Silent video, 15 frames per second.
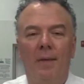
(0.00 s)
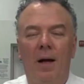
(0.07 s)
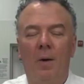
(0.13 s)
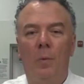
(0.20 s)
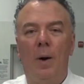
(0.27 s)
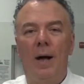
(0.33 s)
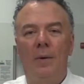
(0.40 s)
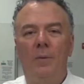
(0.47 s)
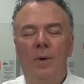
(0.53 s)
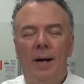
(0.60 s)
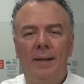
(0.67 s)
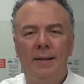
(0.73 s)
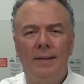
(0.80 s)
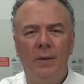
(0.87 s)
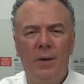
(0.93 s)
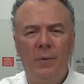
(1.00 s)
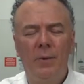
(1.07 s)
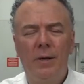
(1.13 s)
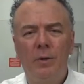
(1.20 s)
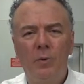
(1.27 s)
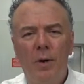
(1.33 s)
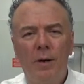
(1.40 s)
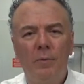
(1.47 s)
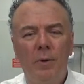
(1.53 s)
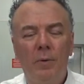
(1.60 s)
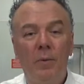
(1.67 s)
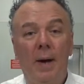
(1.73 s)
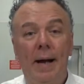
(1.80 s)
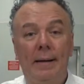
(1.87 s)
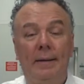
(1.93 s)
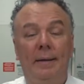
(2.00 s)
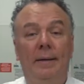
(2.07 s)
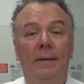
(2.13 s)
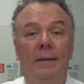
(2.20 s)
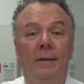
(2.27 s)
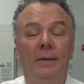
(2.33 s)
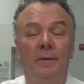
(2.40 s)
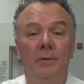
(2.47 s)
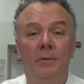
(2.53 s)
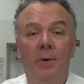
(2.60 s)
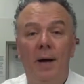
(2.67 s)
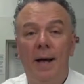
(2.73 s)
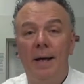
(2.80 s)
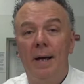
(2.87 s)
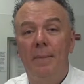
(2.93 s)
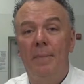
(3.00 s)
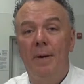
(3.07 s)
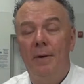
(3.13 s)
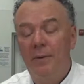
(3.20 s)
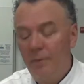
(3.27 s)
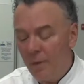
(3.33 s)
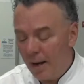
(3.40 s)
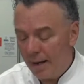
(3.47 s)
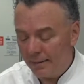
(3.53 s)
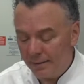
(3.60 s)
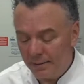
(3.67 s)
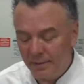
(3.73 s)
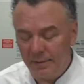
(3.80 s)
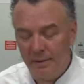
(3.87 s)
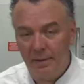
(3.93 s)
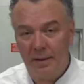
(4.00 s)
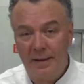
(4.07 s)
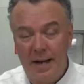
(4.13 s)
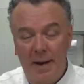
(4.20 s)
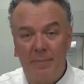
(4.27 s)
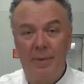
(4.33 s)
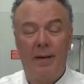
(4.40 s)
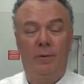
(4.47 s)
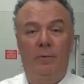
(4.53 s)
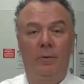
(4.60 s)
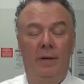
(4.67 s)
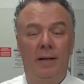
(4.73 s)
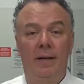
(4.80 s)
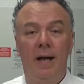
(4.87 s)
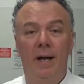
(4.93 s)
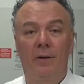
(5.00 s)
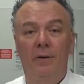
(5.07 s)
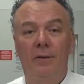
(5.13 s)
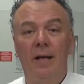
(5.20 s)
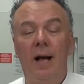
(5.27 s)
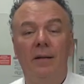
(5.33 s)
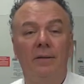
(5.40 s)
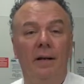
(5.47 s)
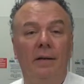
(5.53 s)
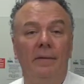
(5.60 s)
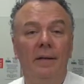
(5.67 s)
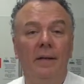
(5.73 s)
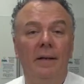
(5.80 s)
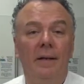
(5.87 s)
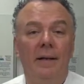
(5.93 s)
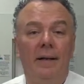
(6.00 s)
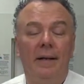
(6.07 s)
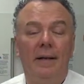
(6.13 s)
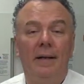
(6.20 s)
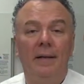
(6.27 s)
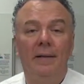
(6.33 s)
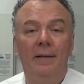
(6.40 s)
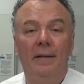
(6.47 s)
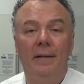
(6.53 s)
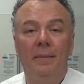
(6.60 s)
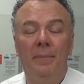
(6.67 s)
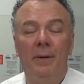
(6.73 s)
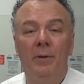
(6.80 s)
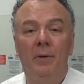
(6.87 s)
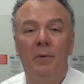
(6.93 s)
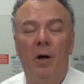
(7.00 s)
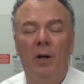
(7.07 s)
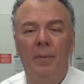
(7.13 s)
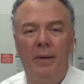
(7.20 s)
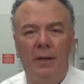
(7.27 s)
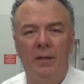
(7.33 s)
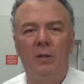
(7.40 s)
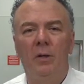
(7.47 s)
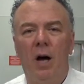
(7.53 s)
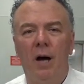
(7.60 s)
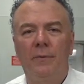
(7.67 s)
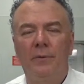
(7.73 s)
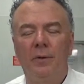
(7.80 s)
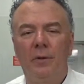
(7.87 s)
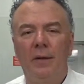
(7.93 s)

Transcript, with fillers: a white wine. They say, well, I want to try a red wine. Try a Pinot Noir, since a Cabernet will really knock your socks off. Uh, the Pinot Noir will be a little softer,